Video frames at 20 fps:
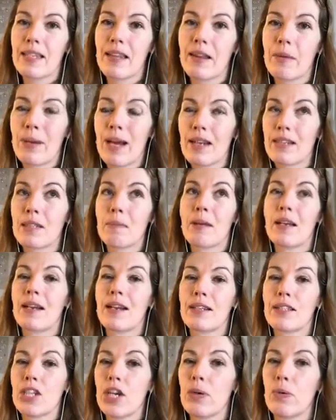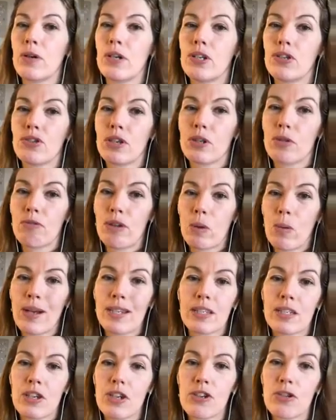I think we had something like 200
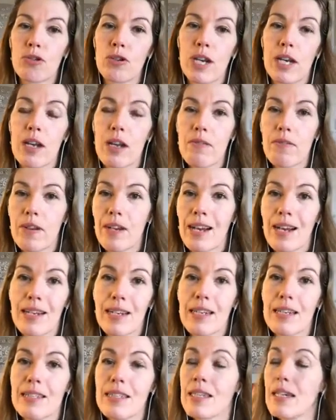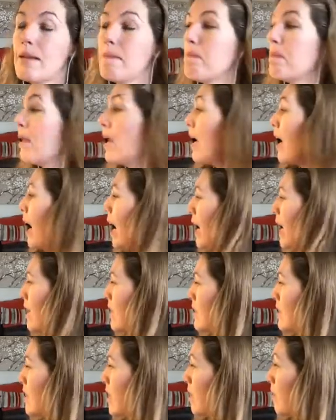requests to join overnight.
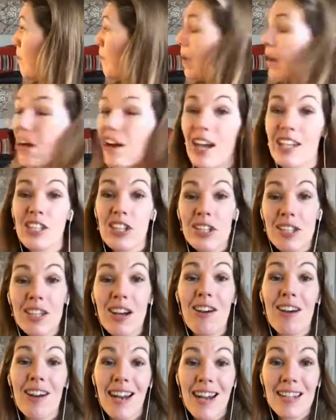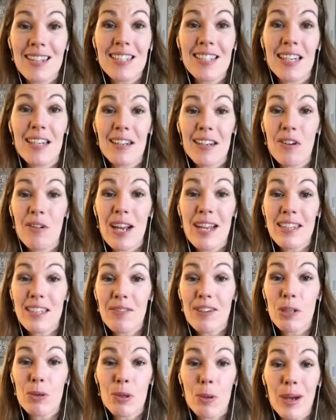And I just can't answer
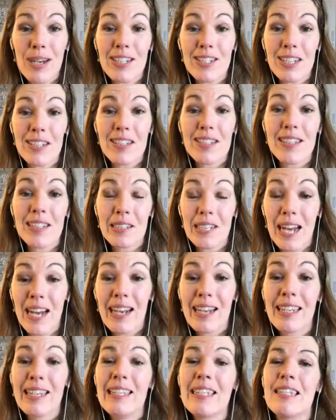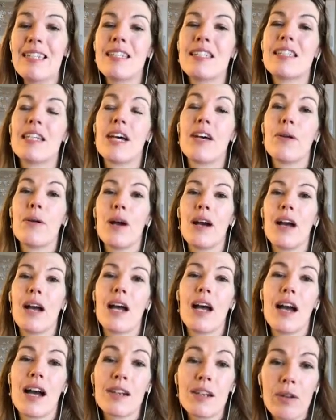individual questions, okay? So
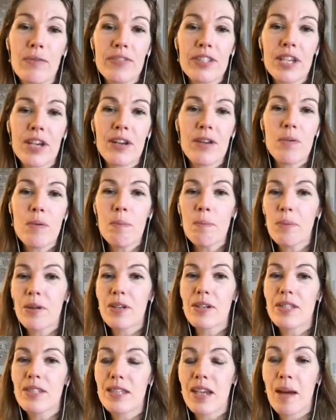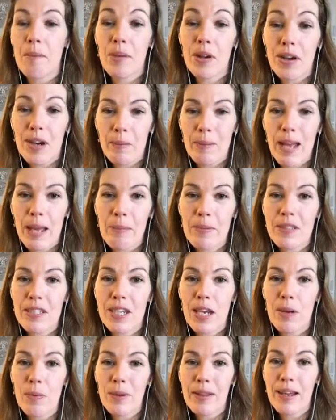I'd love to, but I'm not going to be able
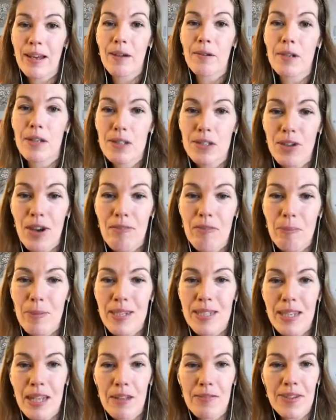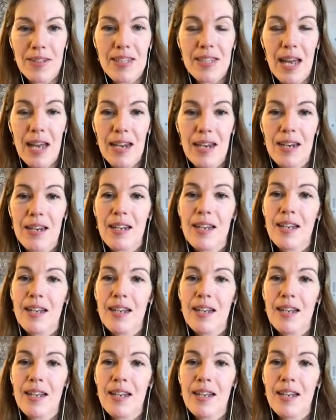to without driving myself insane.